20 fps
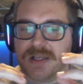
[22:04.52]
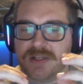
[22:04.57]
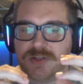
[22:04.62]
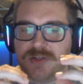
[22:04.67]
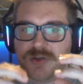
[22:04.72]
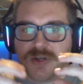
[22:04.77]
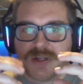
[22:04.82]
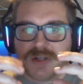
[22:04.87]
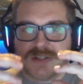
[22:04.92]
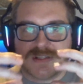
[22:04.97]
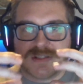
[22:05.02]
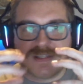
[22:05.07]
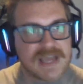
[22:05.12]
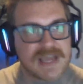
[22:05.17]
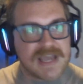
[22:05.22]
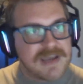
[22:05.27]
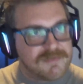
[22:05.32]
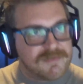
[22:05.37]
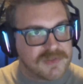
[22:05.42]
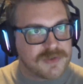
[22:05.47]
you can
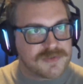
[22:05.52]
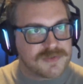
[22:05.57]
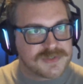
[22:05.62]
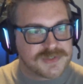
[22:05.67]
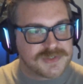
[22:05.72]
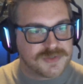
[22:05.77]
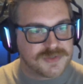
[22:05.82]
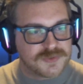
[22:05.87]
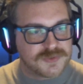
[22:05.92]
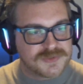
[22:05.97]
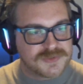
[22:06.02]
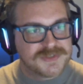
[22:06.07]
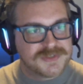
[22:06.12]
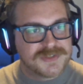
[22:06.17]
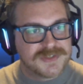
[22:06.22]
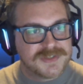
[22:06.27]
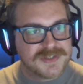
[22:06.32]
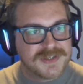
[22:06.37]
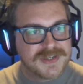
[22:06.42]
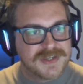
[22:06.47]
save those
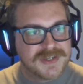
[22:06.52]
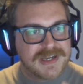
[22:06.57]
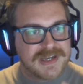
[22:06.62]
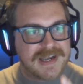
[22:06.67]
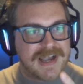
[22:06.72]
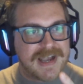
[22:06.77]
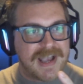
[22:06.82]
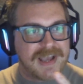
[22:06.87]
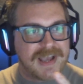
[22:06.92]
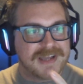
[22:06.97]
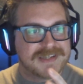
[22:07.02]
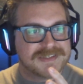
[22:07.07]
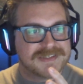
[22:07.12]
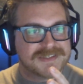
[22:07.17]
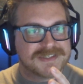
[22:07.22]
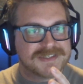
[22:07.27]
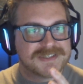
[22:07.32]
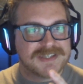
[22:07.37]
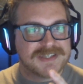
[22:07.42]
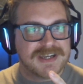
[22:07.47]
tools
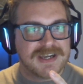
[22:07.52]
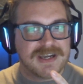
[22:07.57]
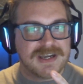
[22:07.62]
and